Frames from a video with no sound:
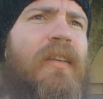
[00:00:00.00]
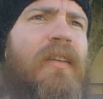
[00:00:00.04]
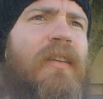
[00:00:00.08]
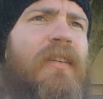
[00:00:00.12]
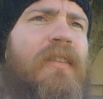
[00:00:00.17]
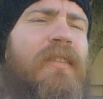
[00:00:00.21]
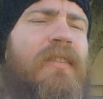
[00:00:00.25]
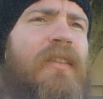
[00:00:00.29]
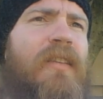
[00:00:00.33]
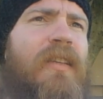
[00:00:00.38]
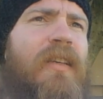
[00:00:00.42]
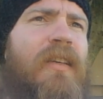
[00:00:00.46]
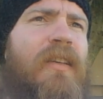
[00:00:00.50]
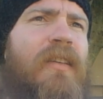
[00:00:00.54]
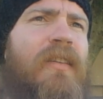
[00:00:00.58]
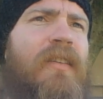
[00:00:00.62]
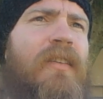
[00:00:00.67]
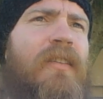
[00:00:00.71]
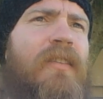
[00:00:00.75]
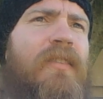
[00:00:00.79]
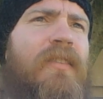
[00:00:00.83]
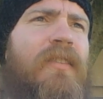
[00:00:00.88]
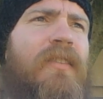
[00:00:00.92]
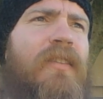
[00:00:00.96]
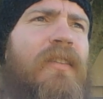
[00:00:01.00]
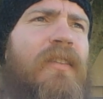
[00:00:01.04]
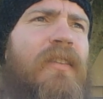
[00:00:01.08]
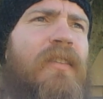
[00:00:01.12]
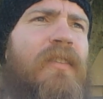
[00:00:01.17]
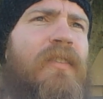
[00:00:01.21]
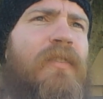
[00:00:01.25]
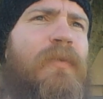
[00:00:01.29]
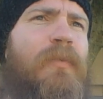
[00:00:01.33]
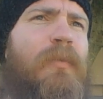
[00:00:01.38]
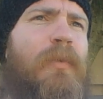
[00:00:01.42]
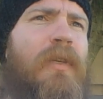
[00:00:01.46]
There's a lot of other
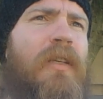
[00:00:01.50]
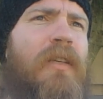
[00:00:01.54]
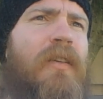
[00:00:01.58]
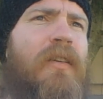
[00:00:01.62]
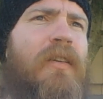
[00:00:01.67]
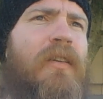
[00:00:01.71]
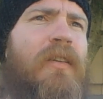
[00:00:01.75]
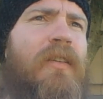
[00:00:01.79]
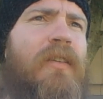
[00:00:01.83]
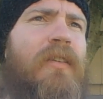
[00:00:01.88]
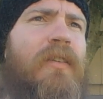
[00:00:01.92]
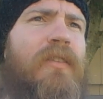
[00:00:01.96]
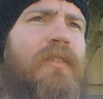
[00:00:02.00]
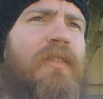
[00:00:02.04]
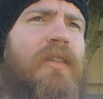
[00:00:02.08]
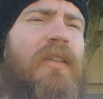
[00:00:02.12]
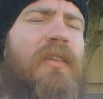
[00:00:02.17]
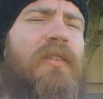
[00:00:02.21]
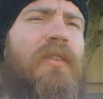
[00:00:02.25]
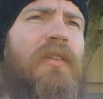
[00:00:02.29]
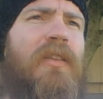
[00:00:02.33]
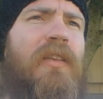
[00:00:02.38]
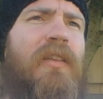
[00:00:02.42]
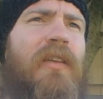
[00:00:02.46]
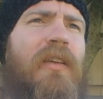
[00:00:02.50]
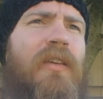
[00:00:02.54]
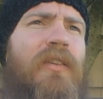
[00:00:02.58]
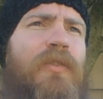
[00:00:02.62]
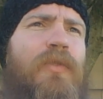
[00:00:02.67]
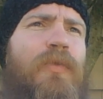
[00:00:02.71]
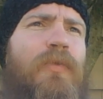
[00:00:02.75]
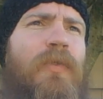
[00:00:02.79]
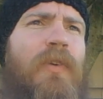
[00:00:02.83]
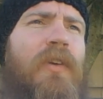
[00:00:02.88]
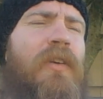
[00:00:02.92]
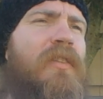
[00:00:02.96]
stuff, but generally they
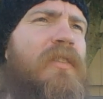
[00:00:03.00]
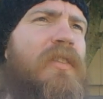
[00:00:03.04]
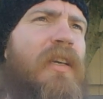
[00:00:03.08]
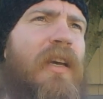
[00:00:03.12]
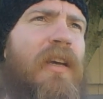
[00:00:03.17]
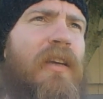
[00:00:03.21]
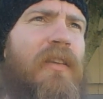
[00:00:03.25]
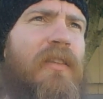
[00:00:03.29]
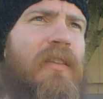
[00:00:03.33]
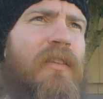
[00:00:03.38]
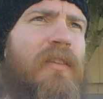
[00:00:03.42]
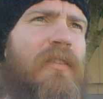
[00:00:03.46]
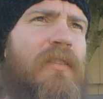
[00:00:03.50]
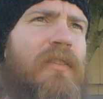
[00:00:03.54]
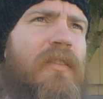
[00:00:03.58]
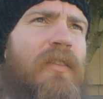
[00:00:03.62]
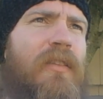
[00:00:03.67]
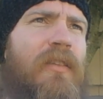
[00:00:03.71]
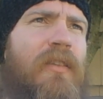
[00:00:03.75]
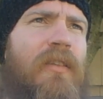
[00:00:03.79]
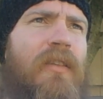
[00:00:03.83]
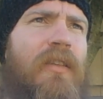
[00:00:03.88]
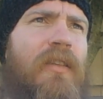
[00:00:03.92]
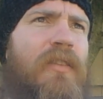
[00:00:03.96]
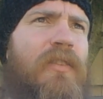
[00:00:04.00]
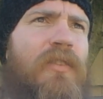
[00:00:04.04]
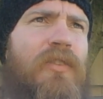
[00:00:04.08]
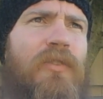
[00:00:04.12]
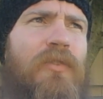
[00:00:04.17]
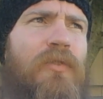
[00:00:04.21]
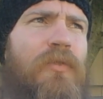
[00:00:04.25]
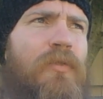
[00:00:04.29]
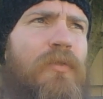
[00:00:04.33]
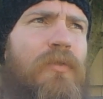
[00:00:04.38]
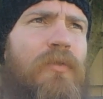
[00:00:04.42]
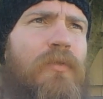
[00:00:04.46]
use fear tactics to get
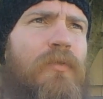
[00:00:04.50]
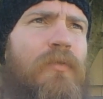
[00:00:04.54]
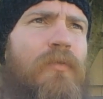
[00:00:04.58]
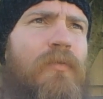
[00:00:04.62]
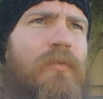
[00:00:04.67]
you